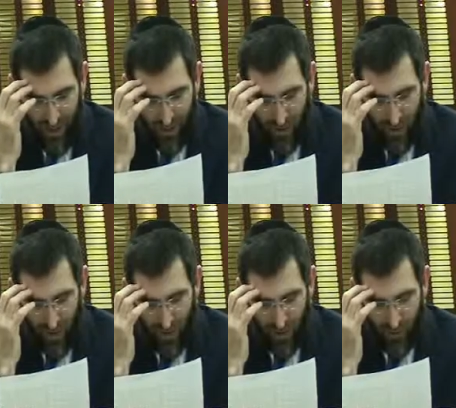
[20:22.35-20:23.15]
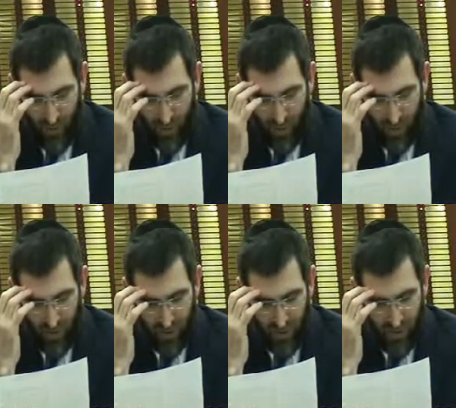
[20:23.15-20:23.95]
It's better that you use twice 400
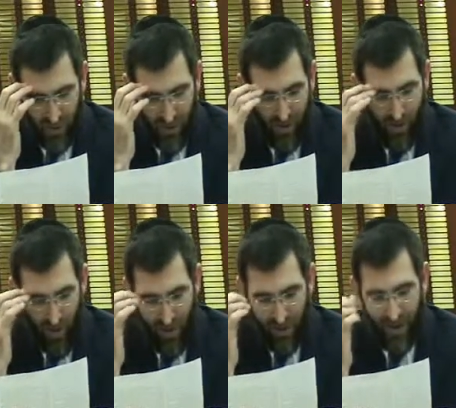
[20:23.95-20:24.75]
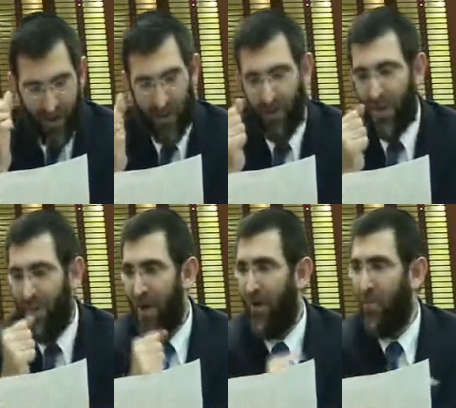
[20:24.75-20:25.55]
zuz rather than he'll
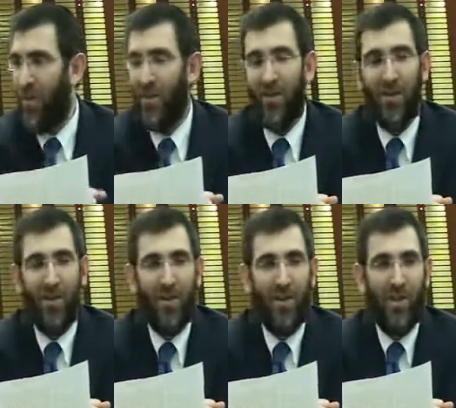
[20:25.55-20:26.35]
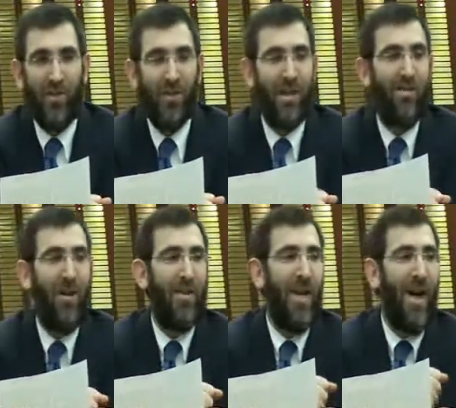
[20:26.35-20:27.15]
become angry. He should say
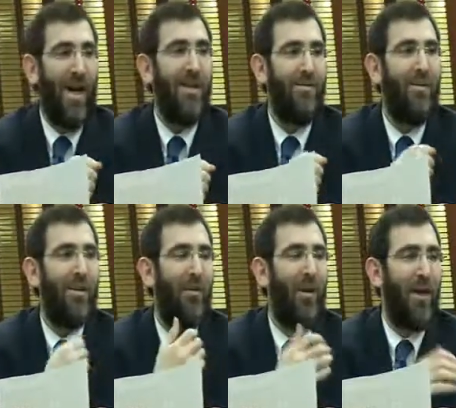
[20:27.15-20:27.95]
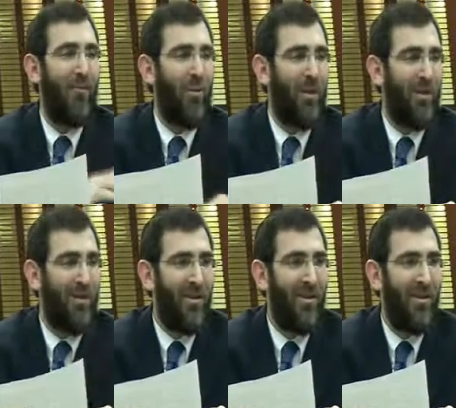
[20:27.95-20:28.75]
that rather than I become angry.
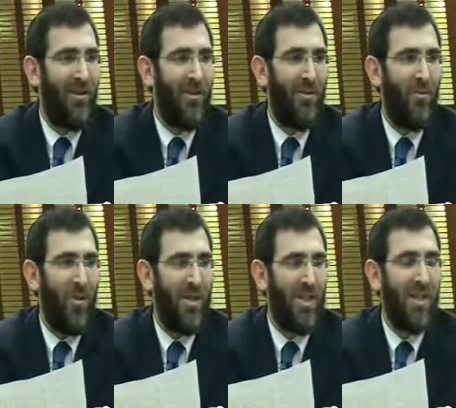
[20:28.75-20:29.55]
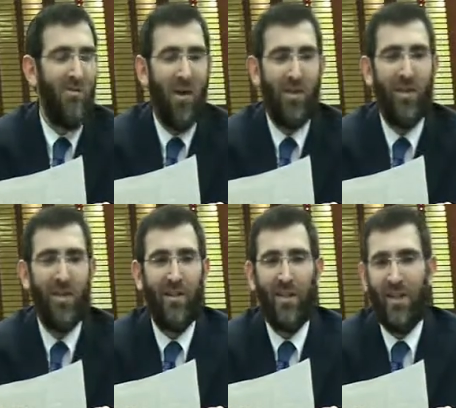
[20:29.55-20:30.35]
Why does he say rather
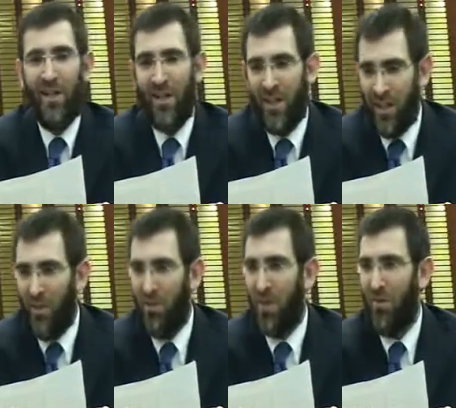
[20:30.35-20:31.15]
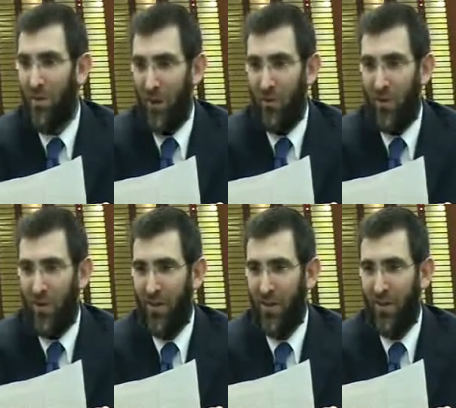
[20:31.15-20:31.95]
than he'll become
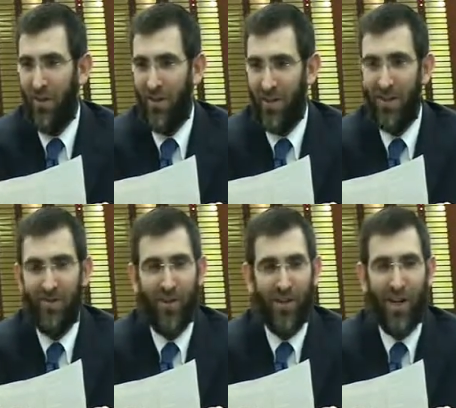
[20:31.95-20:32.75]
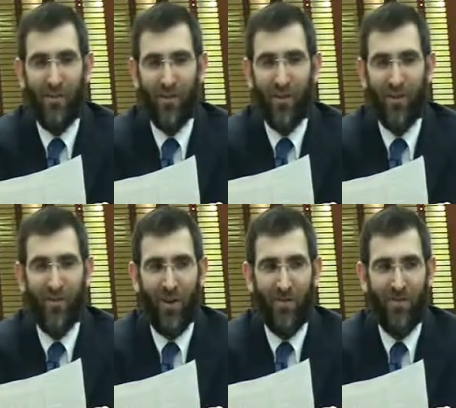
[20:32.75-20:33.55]
angry? It's a very good
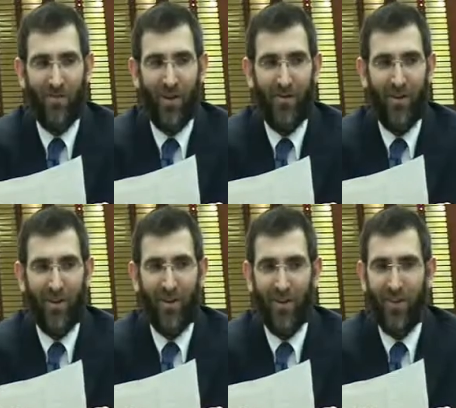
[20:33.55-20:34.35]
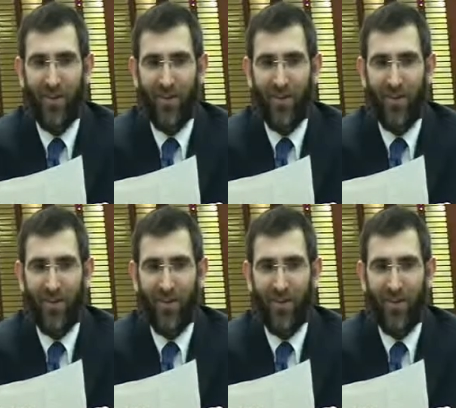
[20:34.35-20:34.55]
observation, right? Very, very good.